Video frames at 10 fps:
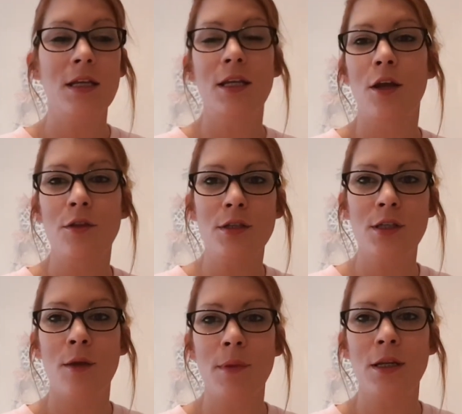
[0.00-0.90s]
You know, there's
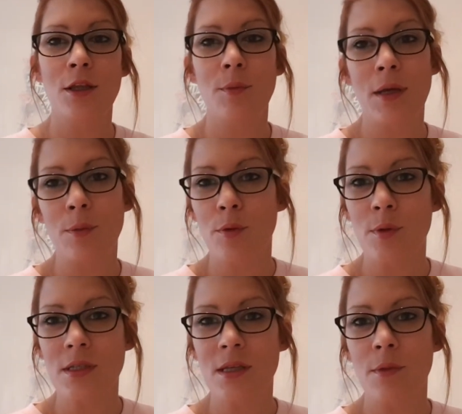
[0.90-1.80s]
so many other people
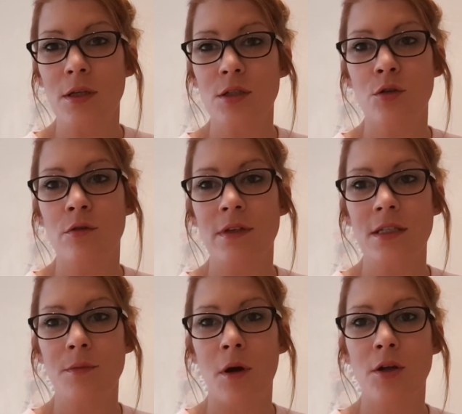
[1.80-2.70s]
with similar stories
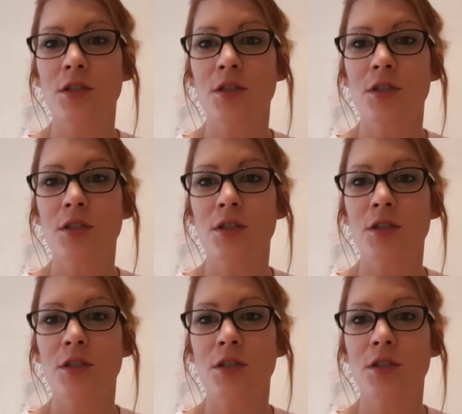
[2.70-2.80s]
to mine.